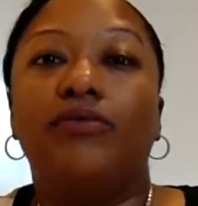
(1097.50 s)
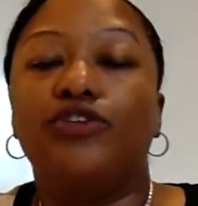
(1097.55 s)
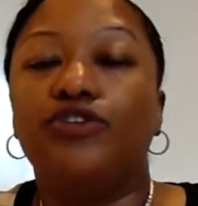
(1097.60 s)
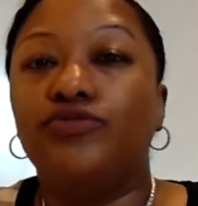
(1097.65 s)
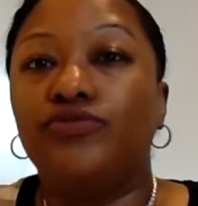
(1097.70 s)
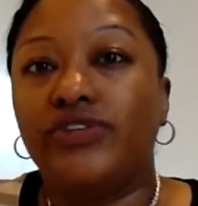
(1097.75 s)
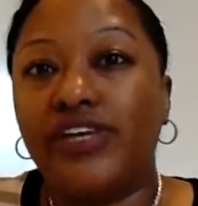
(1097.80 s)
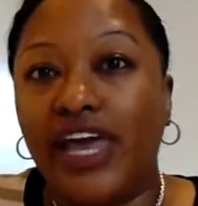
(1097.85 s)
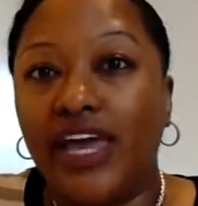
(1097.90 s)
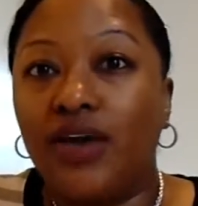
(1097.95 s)

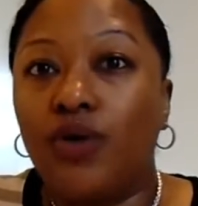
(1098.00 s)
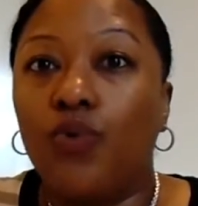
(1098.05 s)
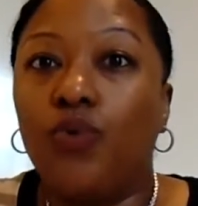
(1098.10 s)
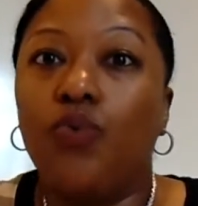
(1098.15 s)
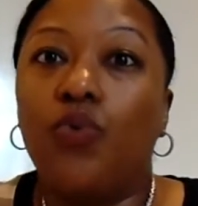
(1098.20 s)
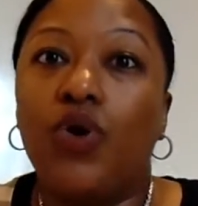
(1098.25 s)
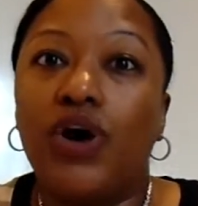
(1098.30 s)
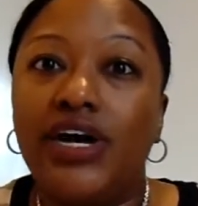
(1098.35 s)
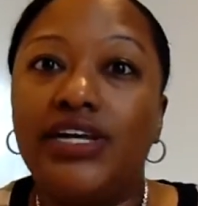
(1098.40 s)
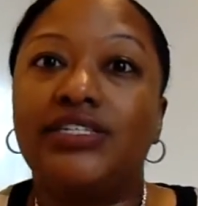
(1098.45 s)
you
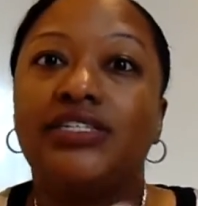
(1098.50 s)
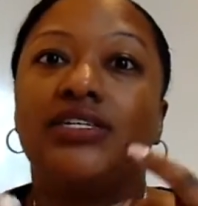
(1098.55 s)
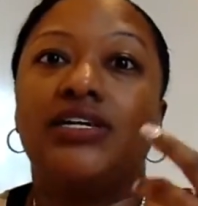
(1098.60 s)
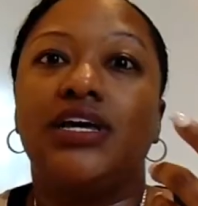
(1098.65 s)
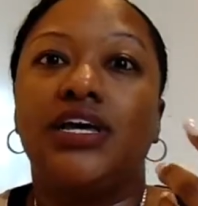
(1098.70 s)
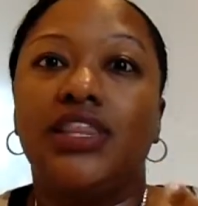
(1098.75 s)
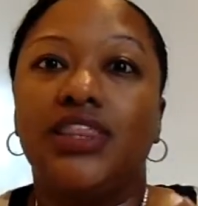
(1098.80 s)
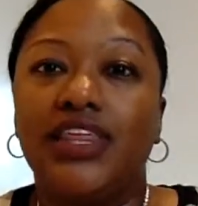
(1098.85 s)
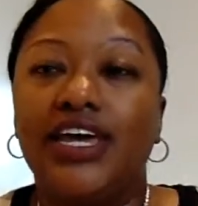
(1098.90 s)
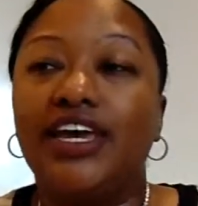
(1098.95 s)
take what
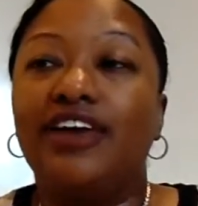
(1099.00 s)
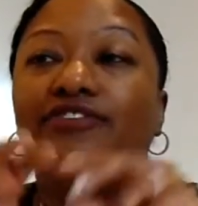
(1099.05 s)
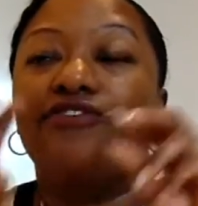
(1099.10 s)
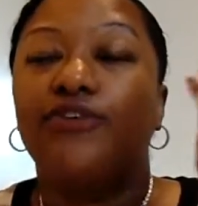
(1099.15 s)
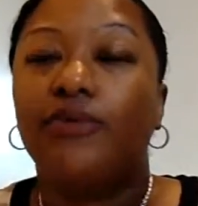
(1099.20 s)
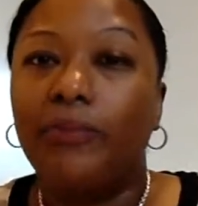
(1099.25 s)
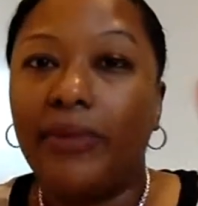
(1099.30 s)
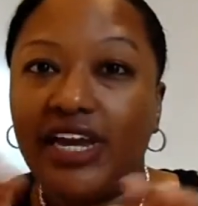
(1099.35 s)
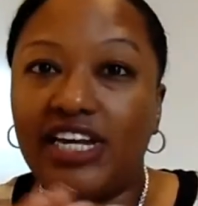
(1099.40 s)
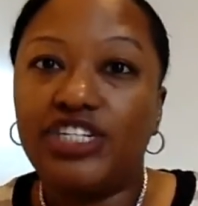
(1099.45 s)
the
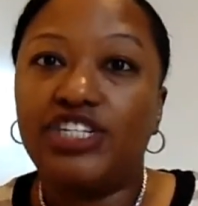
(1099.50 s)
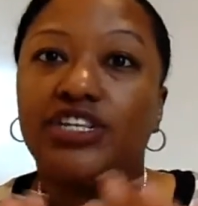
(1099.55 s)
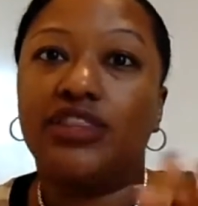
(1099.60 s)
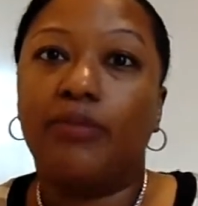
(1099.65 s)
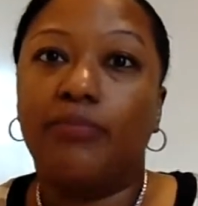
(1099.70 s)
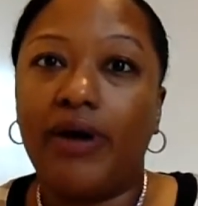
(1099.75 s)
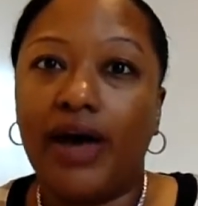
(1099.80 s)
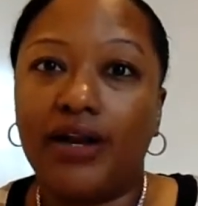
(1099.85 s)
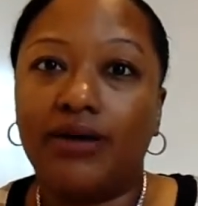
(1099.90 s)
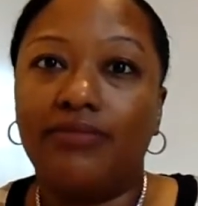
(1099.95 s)

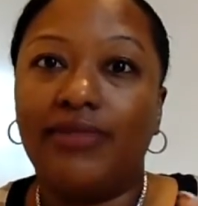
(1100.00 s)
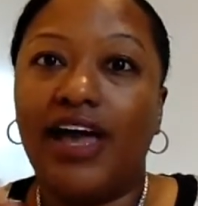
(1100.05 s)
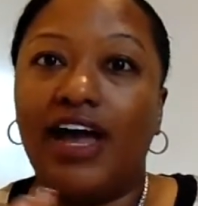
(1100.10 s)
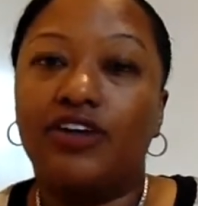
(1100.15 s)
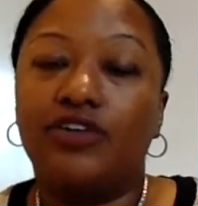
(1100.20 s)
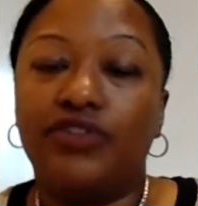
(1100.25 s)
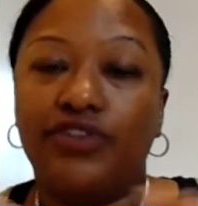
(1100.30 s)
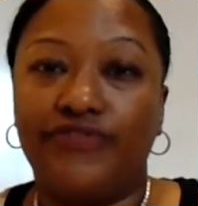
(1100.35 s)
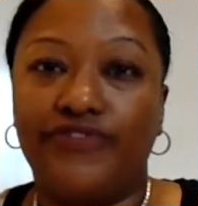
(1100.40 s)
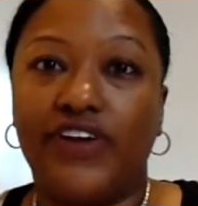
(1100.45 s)
information, the bottom
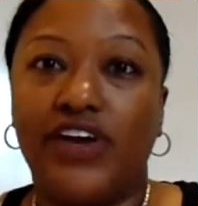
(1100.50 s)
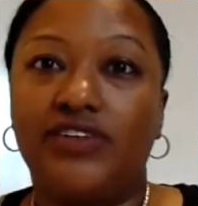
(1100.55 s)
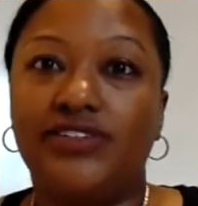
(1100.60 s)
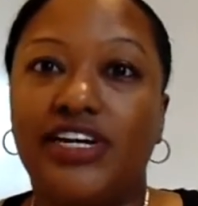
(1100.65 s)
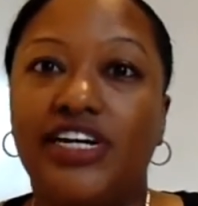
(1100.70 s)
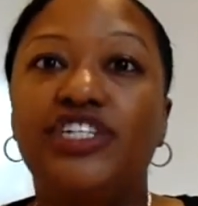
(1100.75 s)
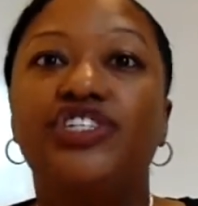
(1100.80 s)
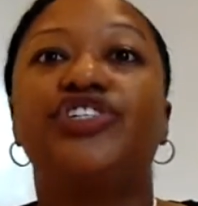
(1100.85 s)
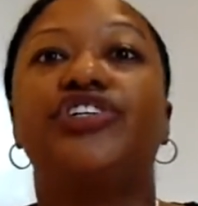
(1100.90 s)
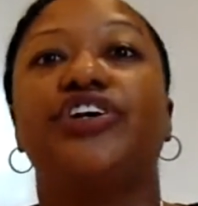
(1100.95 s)
line of the
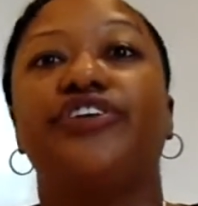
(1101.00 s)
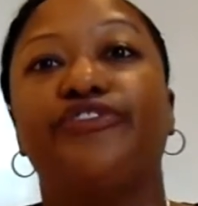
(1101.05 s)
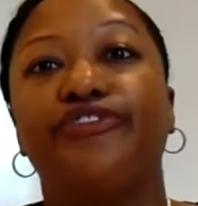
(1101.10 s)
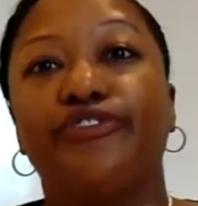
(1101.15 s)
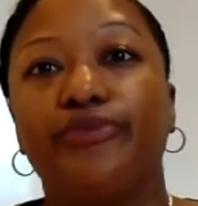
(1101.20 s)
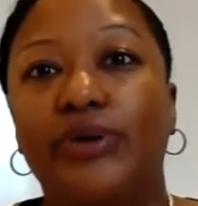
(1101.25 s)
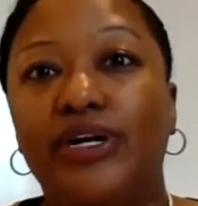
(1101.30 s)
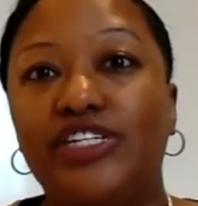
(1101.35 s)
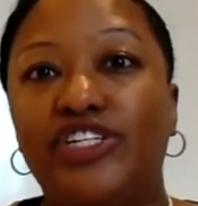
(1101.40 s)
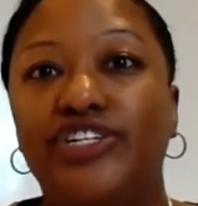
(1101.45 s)
foundation
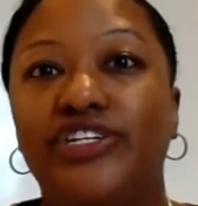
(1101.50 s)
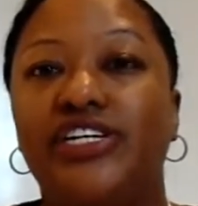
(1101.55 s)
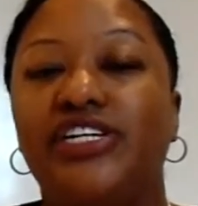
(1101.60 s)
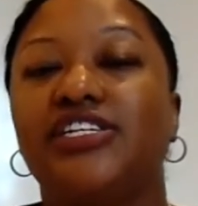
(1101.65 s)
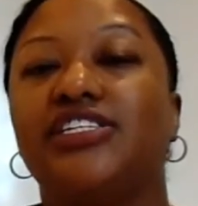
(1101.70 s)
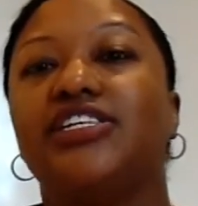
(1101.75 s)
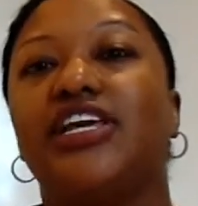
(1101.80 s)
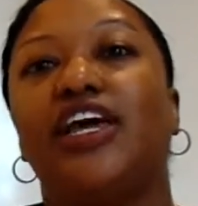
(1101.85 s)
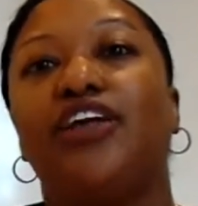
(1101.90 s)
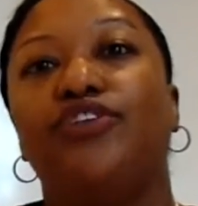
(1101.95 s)
information
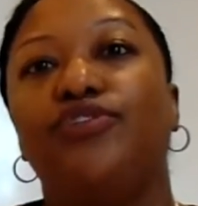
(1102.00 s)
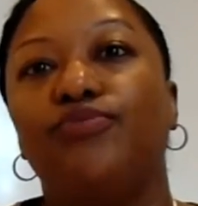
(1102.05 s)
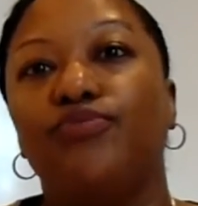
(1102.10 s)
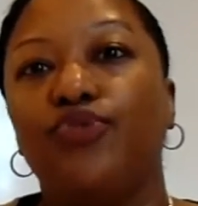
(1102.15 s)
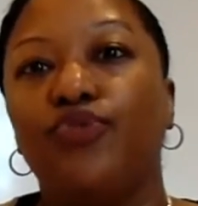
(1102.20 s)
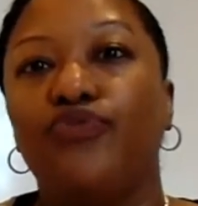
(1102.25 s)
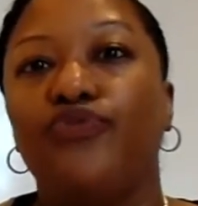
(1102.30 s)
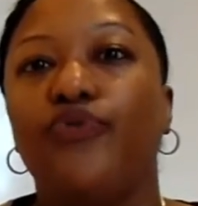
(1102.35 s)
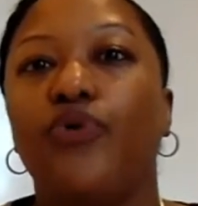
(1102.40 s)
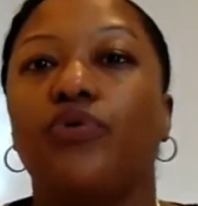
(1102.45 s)
is, and you
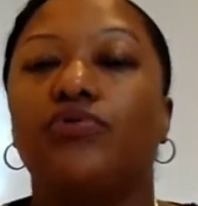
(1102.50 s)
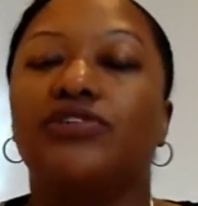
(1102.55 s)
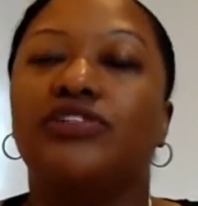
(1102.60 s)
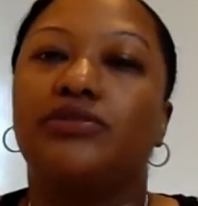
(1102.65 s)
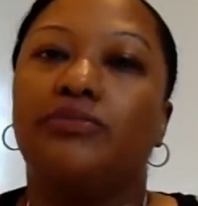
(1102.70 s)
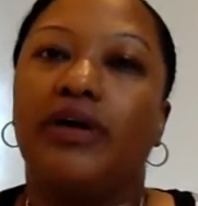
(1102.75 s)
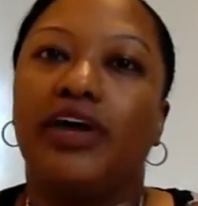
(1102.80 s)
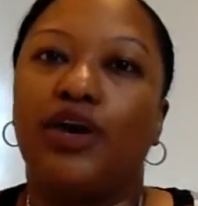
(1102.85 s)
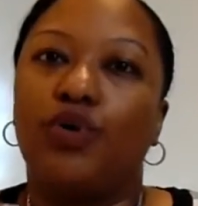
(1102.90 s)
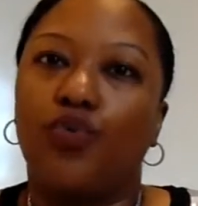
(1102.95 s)
move forward
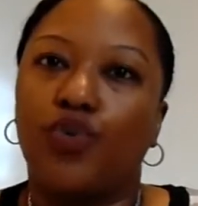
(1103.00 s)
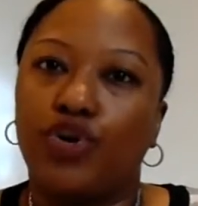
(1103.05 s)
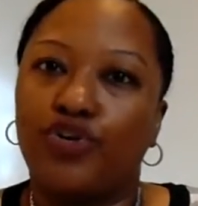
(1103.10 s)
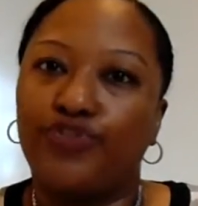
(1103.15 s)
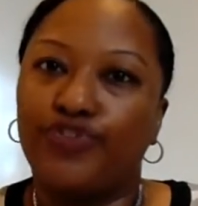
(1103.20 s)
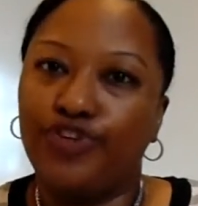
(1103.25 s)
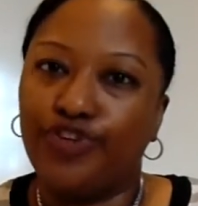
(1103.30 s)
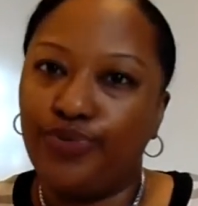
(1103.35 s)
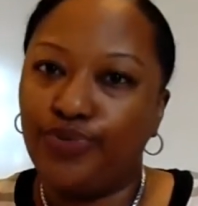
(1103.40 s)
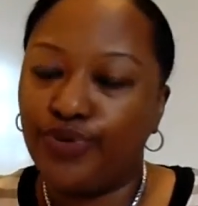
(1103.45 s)
to make it
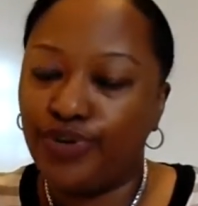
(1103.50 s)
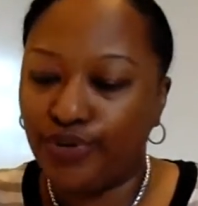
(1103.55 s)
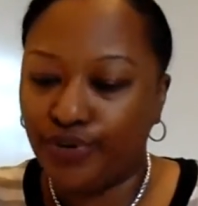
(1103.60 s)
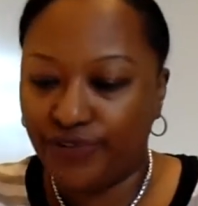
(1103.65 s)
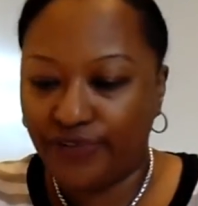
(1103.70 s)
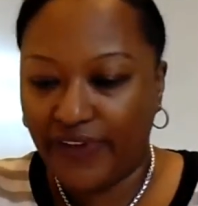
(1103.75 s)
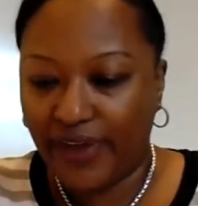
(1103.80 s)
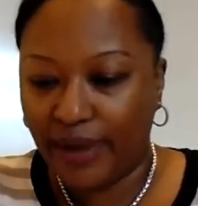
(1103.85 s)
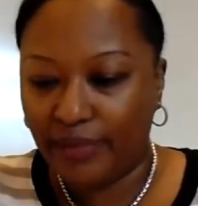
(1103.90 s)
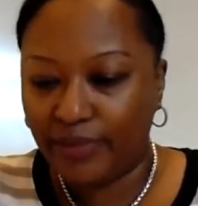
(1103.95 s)
work for you and
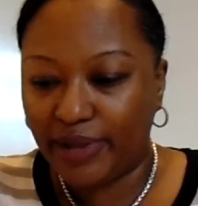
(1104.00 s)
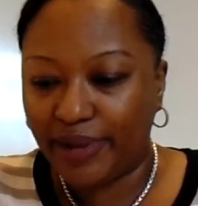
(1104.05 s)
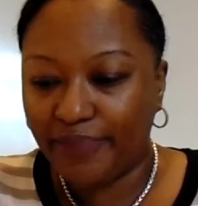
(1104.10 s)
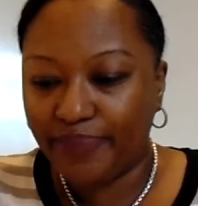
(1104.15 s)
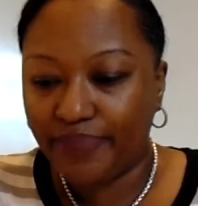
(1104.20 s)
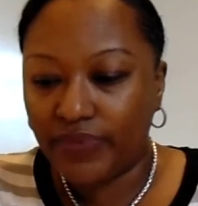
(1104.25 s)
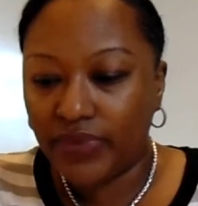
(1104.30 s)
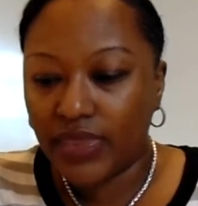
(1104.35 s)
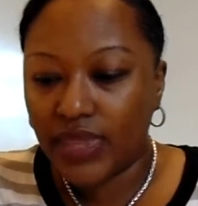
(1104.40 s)
your family.